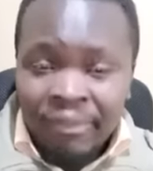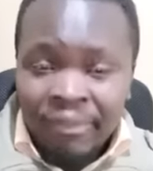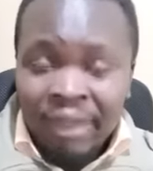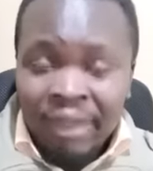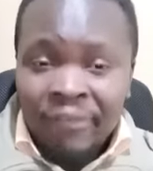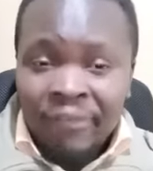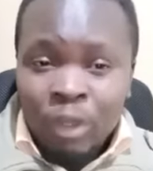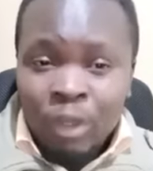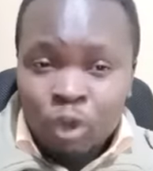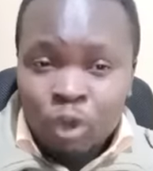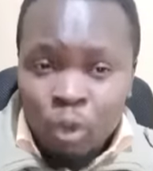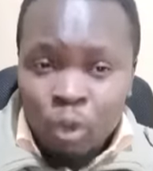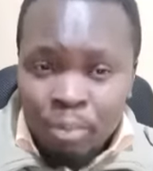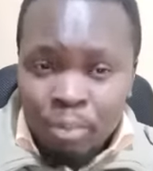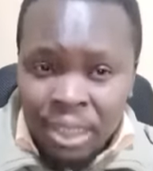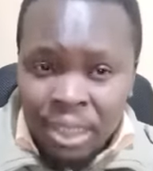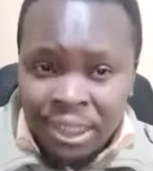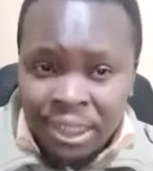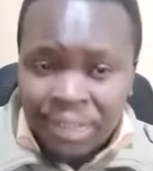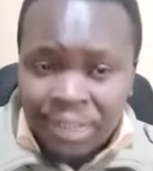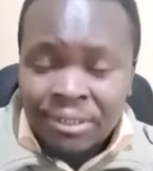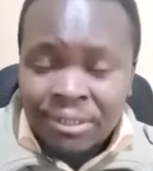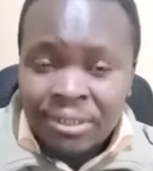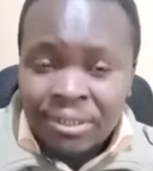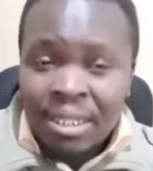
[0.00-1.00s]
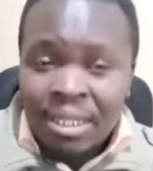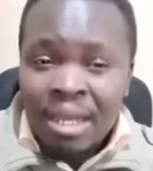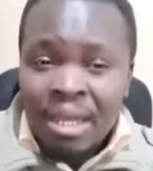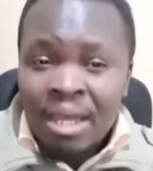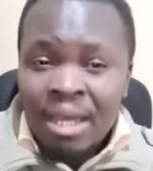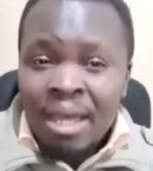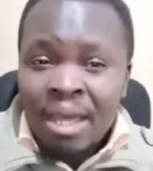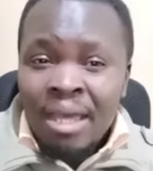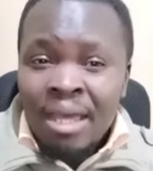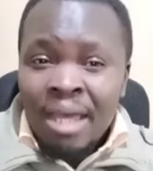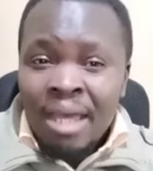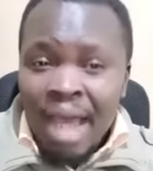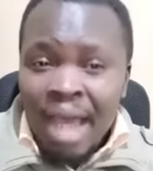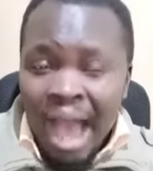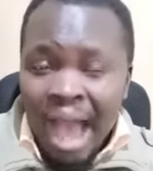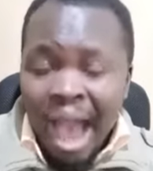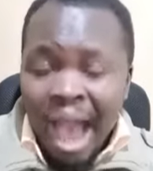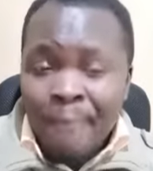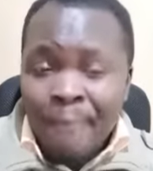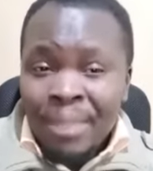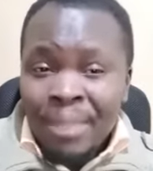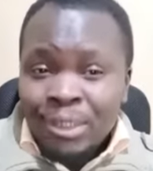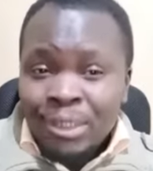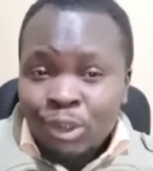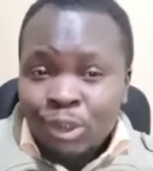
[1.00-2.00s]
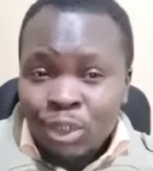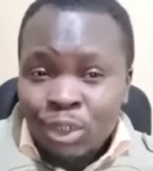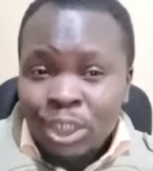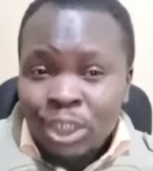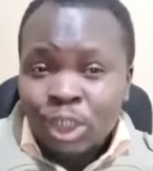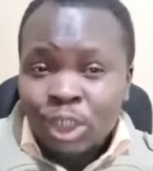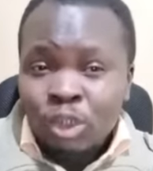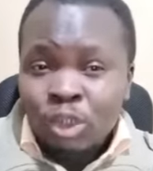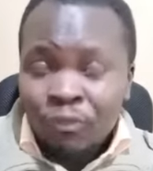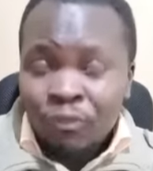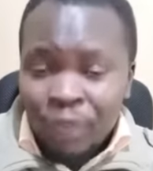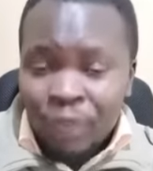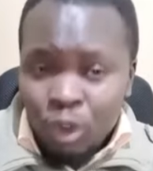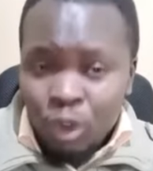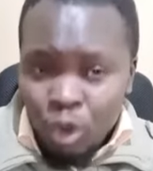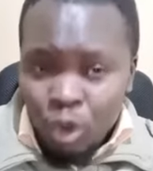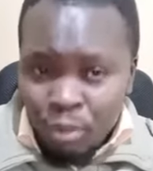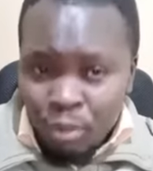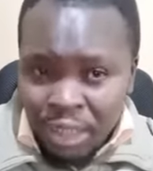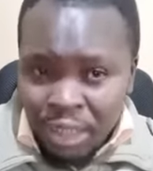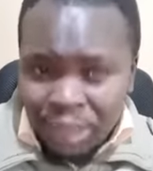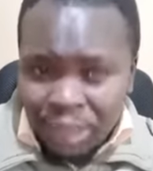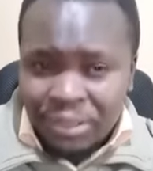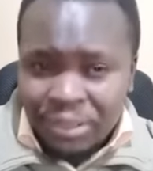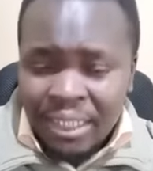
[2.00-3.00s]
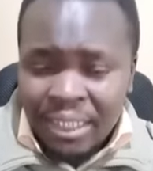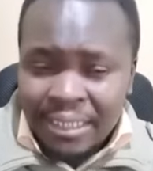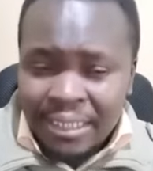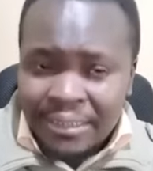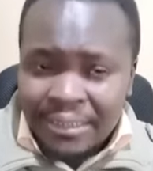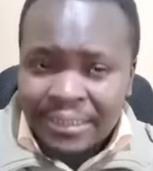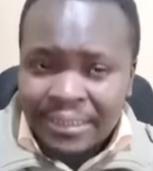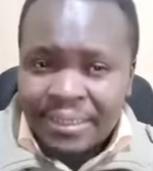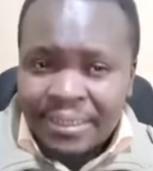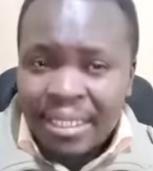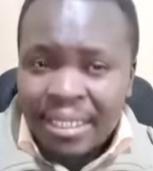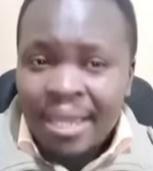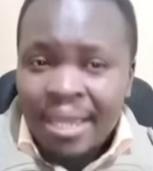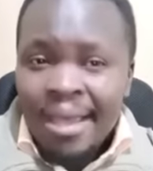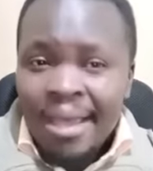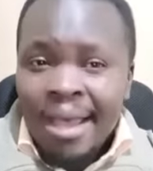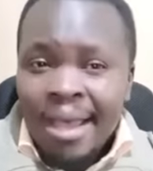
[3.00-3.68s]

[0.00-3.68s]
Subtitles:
that the commission, a majority of the commissioners,